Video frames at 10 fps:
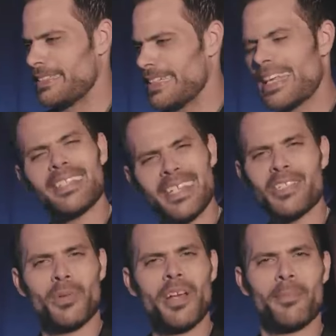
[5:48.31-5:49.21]
I guess
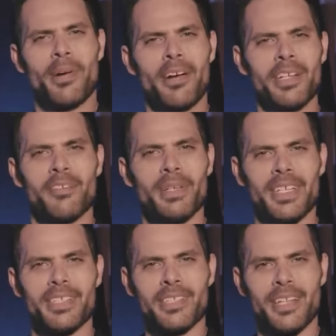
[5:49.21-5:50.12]
that's what I'm part of,
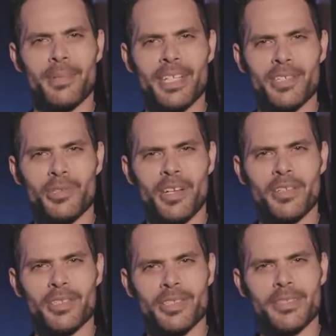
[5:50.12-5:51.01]
being a celebrity
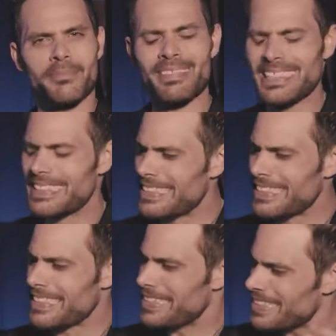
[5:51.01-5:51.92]
astrologer.
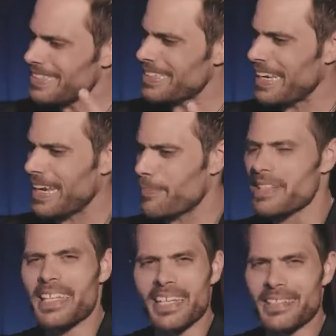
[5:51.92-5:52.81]
Oh yeah,
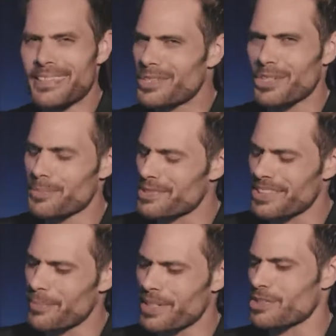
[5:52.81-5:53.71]
but that term
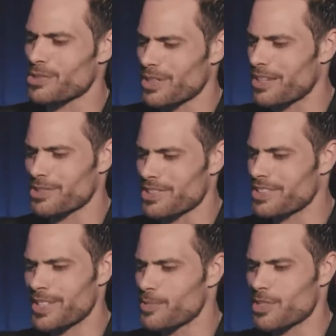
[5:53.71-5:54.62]
celebrity astrologer,
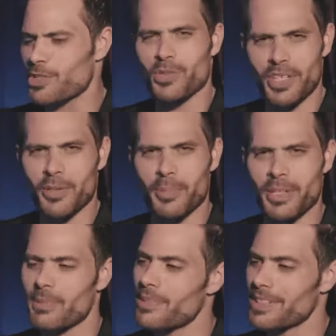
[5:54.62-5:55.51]
it seems to trigger
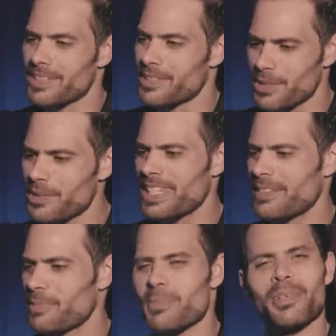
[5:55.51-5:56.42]
people,
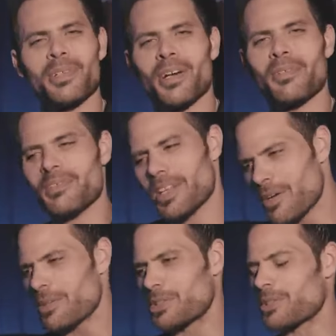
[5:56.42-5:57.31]
including people who don't
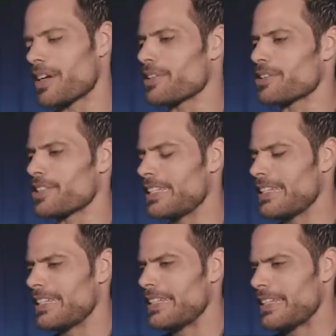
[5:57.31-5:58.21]
know astrology.
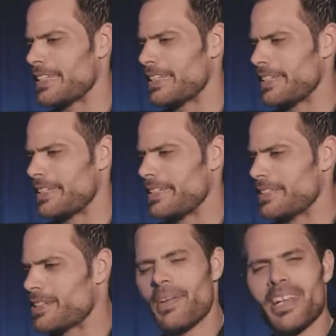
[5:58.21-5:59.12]

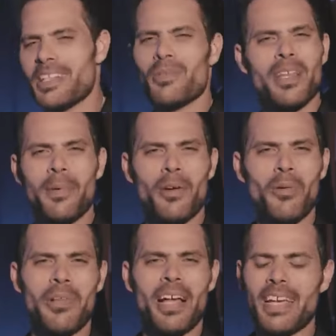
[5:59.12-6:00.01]
So I've had to deal with that my
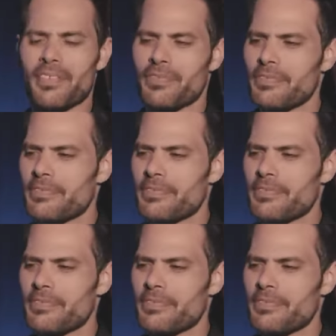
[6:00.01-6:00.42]
whole life.